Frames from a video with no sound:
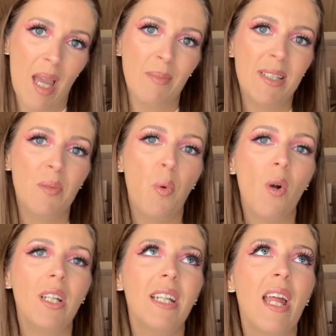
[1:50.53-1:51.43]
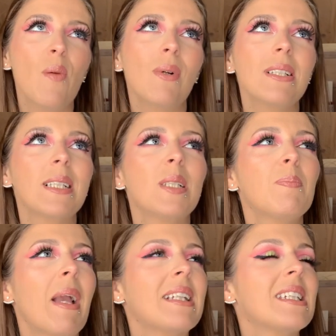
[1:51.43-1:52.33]
I'm disappointed. I was
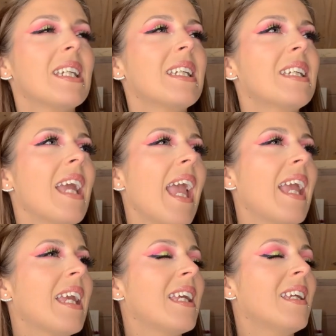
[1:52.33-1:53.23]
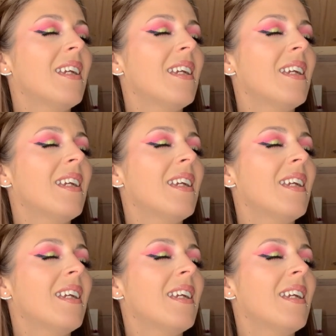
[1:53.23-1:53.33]
expecting a,